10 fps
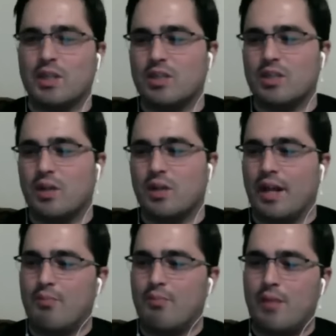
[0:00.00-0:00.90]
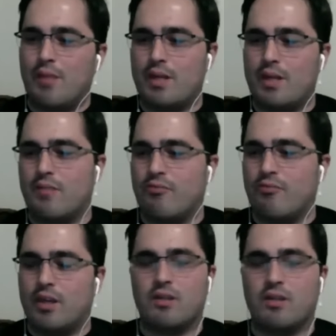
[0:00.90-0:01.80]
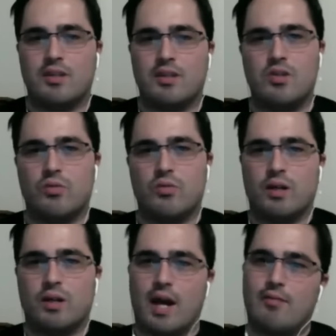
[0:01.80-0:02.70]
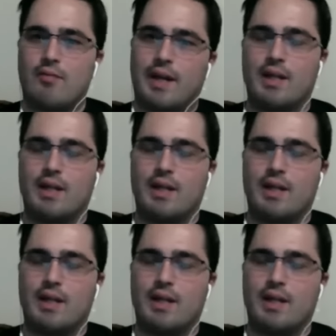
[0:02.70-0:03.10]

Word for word: with, like, maybe figures that you were kind of, like,